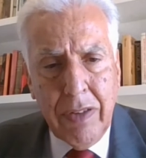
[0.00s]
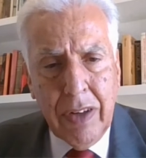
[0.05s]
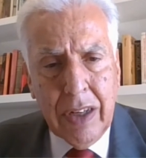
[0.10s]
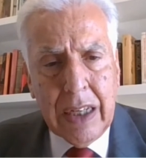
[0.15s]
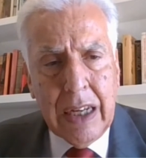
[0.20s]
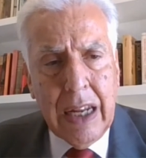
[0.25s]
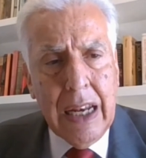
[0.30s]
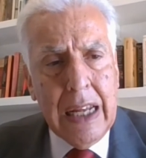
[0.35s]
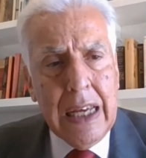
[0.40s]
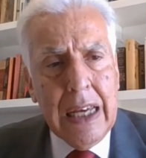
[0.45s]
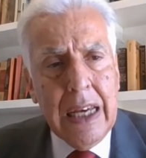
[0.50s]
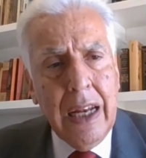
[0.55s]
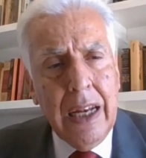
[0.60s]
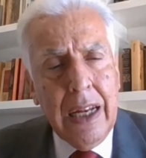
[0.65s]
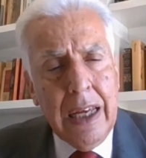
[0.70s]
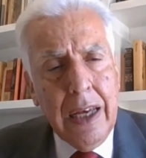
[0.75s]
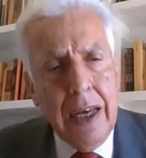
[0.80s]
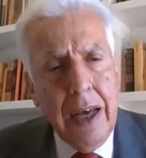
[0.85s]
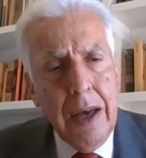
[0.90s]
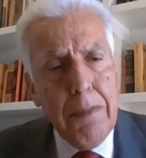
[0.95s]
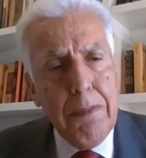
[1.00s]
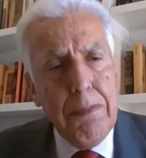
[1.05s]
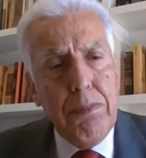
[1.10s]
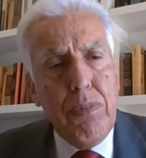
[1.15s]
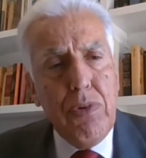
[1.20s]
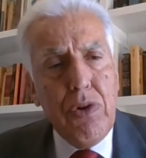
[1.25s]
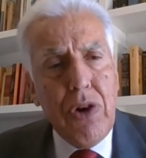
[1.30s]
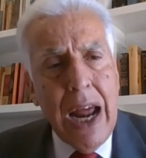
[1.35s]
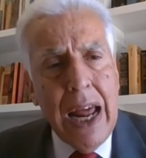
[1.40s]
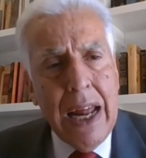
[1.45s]
clearly
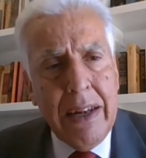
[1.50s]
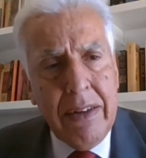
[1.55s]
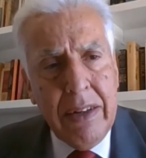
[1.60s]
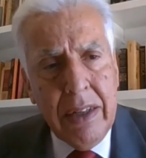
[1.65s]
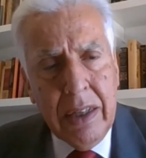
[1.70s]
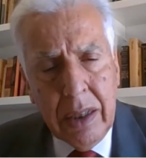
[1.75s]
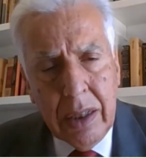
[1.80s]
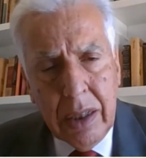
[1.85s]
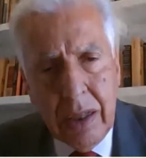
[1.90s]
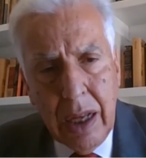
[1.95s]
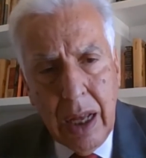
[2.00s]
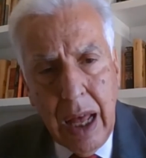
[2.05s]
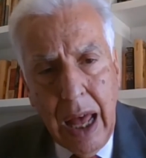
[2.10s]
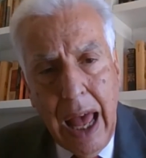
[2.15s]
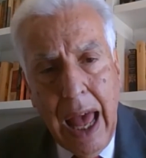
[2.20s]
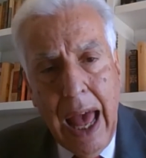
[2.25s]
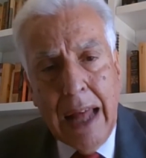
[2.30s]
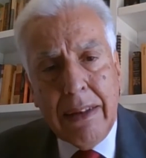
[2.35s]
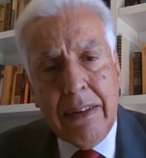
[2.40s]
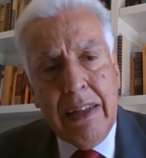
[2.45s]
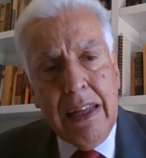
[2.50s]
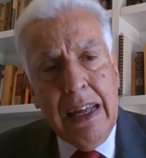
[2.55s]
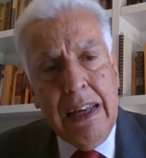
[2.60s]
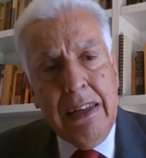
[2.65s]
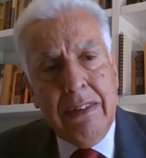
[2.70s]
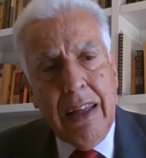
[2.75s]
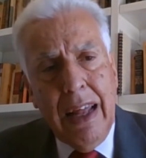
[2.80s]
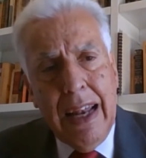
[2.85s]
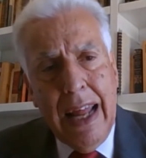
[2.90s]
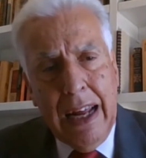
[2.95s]
bred at the
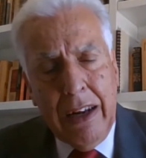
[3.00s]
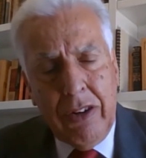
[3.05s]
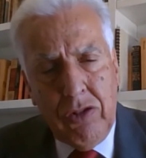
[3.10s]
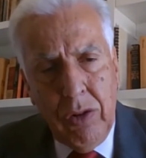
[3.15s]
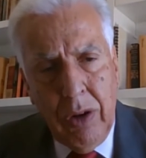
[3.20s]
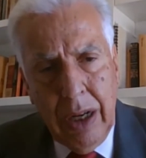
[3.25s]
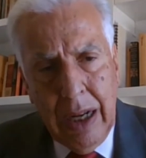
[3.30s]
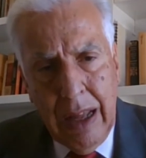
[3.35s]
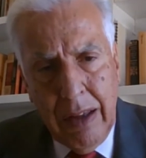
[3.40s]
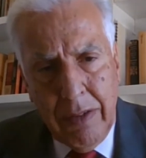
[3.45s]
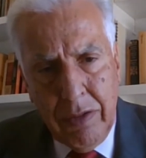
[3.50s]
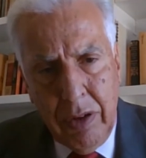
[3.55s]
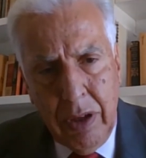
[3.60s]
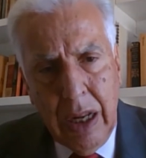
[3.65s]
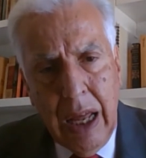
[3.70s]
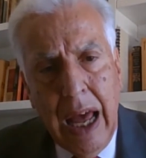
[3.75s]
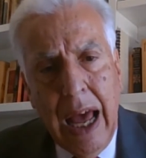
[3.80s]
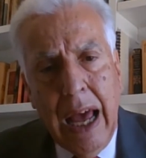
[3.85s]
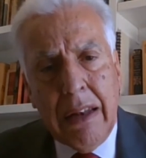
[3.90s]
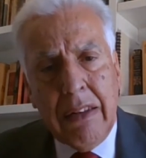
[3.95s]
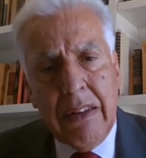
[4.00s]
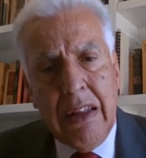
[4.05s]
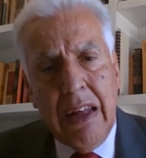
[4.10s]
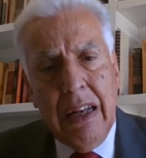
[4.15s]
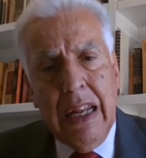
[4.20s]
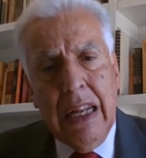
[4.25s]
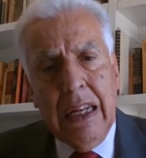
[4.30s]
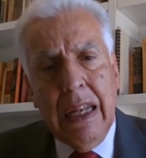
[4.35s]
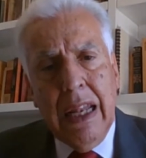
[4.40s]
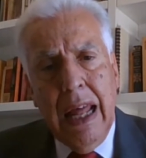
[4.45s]
intellectual level, at the
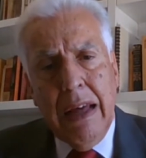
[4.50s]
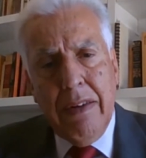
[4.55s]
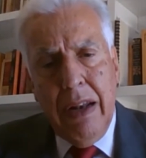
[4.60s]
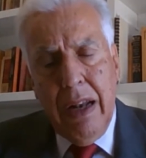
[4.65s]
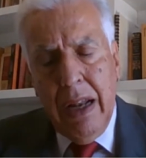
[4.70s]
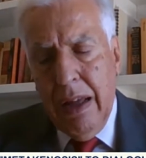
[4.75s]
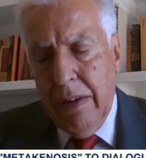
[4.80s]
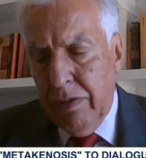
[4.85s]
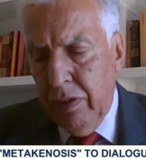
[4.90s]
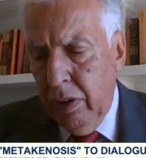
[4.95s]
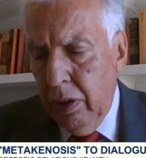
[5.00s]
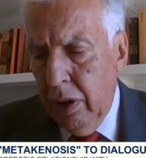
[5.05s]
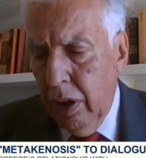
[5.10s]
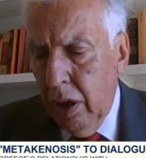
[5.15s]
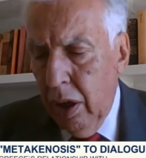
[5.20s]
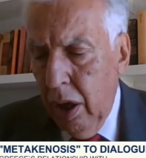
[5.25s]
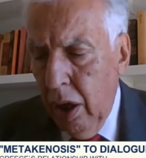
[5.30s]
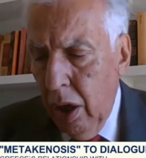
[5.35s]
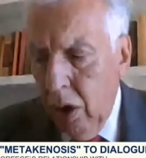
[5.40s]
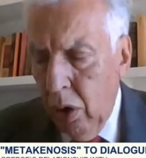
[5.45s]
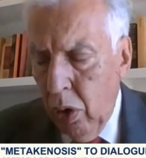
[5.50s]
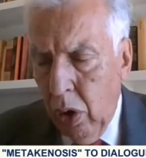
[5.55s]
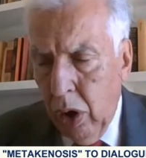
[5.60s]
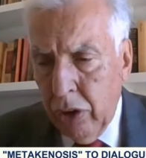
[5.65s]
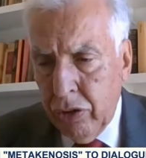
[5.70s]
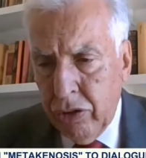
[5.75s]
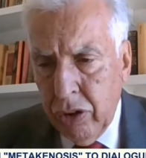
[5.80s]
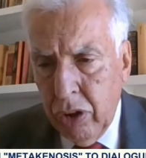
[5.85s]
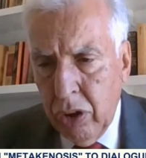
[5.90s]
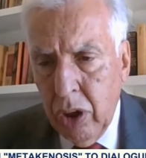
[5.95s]
elite level,
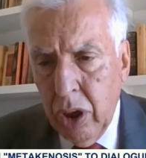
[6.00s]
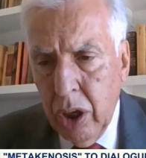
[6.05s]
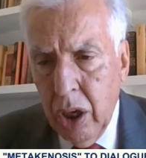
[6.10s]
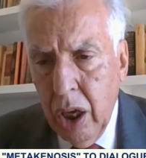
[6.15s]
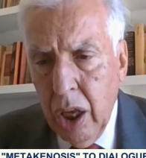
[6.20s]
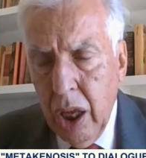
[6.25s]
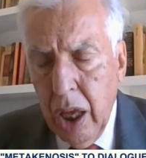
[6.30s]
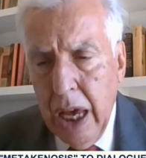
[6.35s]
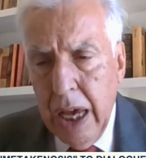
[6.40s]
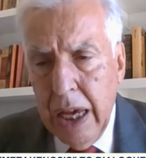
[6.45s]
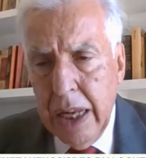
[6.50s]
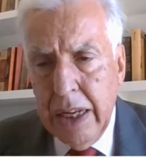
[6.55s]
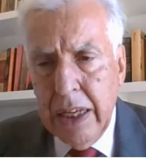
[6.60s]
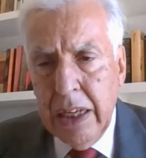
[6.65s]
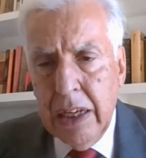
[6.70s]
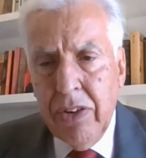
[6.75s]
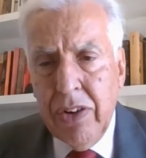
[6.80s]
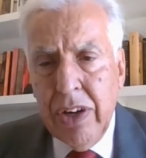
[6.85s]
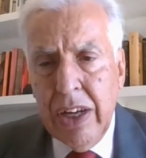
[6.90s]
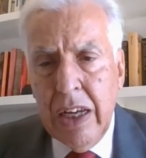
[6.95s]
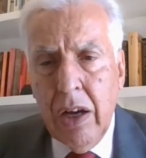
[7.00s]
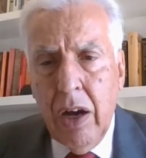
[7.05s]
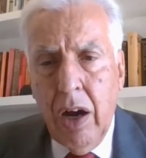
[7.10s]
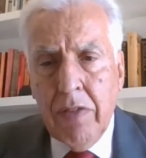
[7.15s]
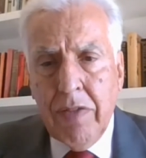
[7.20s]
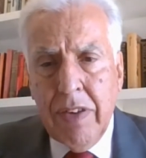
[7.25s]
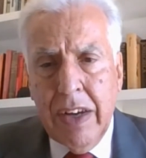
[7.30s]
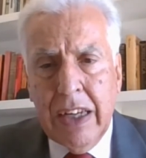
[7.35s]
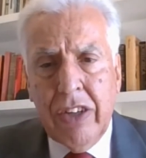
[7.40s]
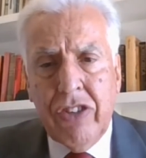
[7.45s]
also a degree of
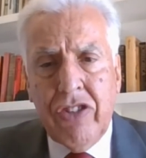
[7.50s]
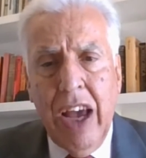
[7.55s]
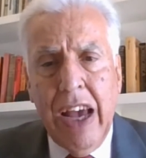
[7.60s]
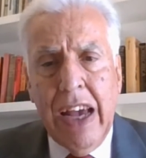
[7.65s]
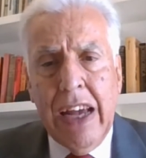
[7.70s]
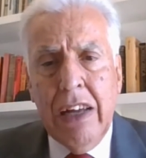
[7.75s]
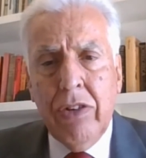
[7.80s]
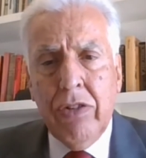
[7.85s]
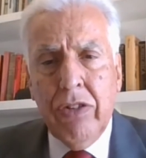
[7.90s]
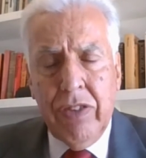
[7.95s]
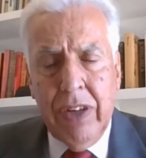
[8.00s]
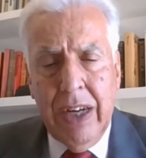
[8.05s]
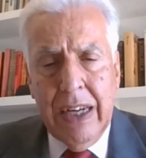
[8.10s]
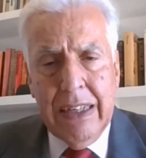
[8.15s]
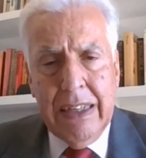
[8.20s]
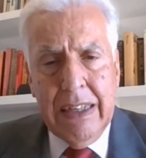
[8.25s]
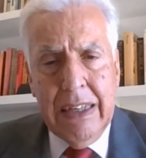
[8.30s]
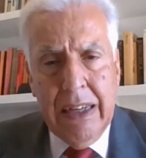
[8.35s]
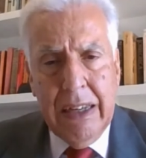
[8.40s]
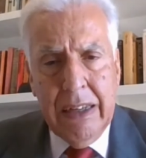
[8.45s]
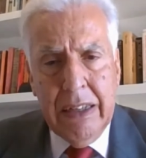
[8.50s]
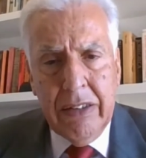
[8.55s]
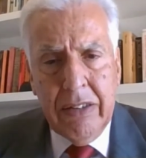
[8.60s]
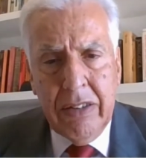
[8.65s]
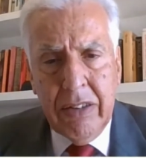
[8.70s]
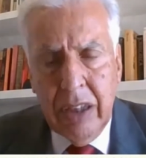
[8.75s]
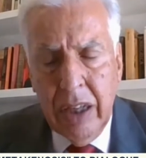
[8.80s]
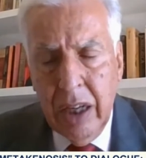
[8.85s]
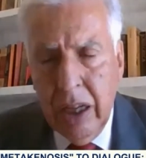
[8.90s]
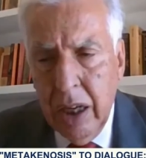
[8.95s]
exchange of ideas,
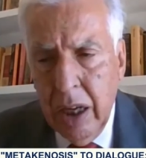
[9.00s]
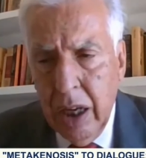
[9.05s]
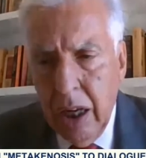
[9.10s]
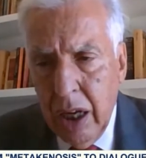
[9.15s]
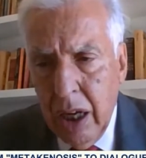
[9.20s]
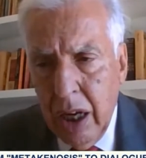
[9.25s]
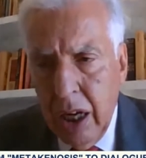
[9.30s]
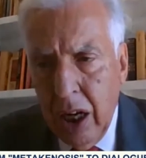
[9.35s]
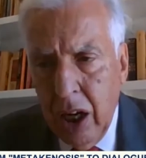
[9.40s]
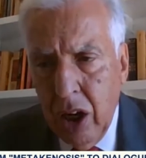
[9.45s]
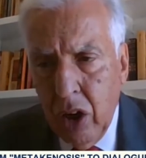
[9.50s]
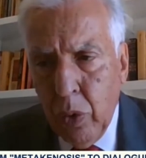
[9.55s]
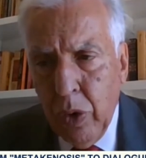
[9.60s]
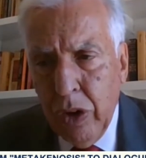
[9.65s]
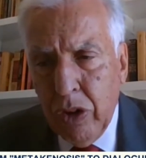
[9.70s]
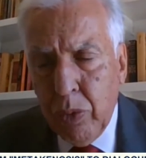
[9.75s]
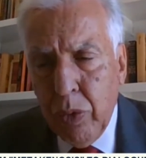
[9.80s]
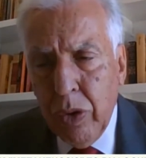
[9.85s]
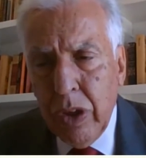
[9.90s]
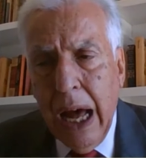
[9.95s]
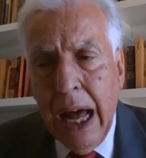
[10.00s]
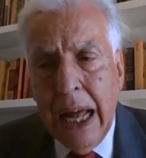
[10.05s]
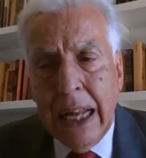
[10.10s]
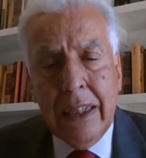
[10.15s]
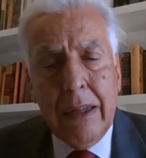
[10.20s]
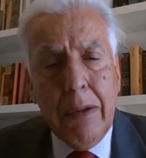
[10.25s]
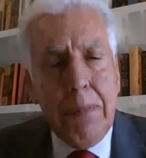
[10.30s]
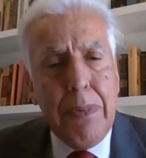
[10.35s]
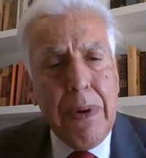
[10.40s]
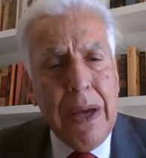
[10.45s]
which would
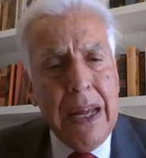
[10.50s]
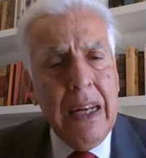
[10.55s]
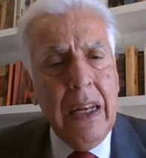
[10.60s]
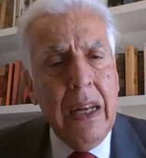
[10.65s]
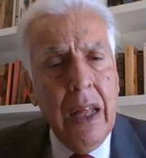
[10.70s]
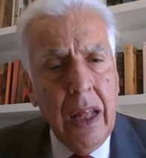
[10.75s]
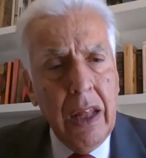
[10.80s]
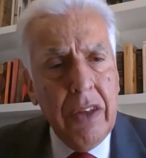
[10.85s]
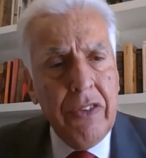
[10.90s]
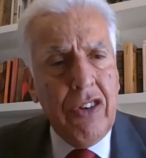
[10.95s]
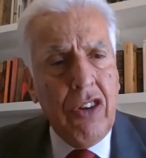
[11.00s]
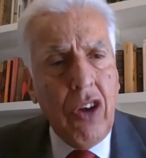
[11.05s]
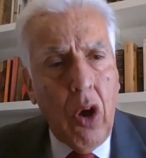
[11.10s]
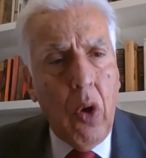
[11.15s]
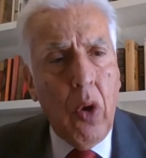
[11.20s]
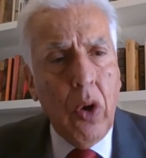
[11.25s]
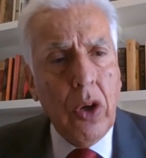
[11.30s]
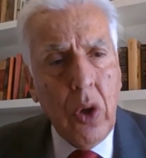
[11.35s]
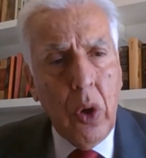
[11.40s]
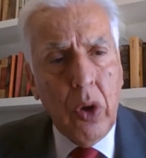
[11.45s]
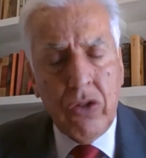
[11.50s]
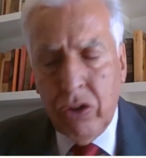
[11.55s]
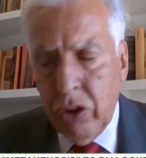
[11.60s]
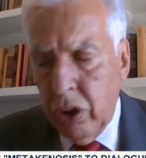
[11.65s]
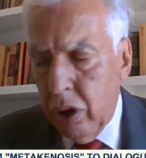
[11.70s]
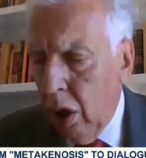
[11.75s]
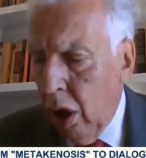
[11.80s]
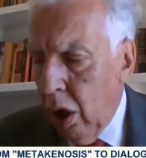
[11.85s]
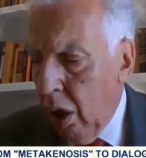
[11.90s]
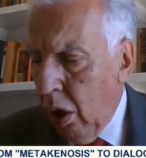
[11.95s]
underpin this whole
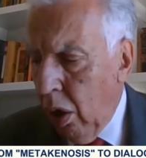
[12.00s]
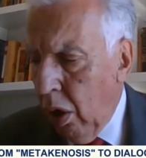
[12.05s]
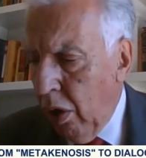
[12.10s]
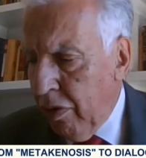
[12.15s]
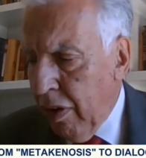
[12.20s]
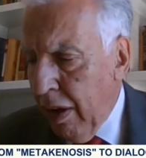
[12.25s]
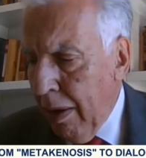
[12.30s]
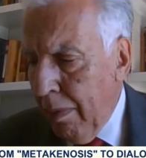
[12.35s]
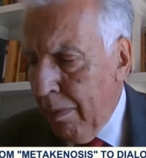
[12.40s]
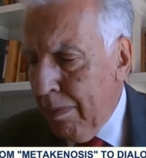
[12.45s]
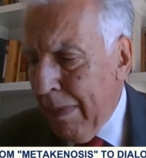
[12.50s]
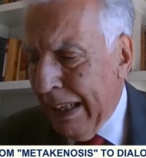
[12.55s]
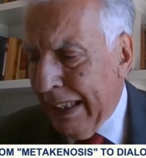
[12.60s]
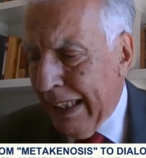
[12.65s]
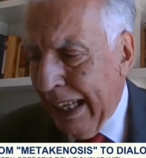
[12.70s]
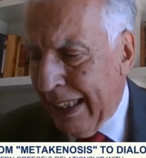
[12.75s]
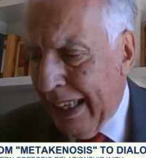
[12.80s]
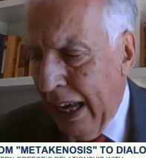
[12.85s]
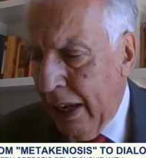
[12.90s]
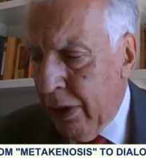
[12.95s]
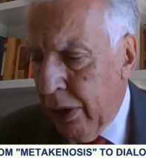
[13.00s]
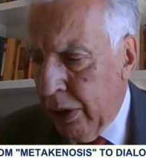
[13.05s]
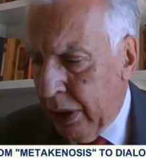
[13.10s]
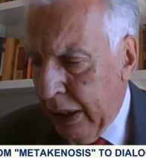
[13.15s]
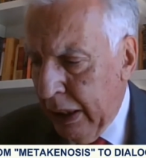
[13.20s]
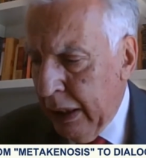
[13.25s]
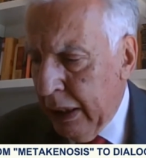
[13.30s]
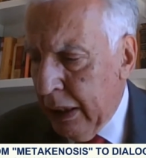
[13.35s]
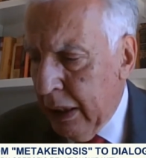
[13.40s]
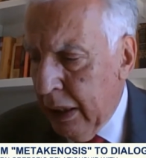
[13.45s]
notion of metakenosis,